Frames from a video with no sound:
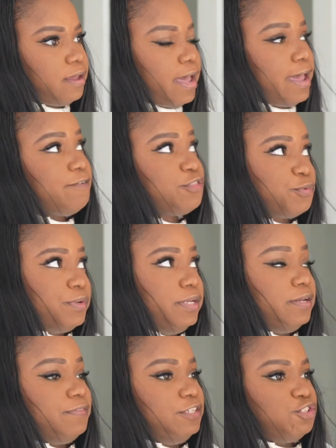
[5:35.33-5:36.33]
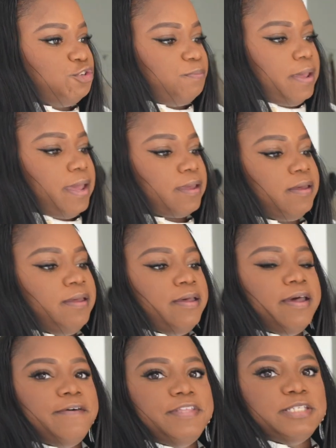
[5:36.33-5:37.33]
I have 3 of these 2-pack
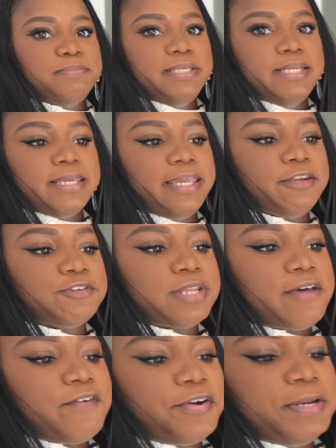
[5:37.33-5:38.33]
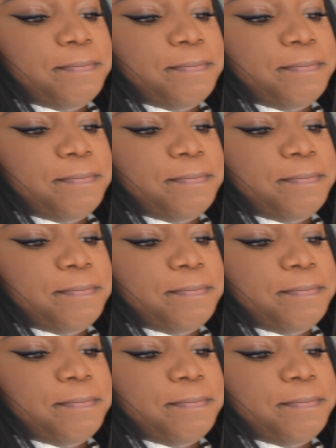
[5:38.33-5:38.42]
of these bleeding candles. I've already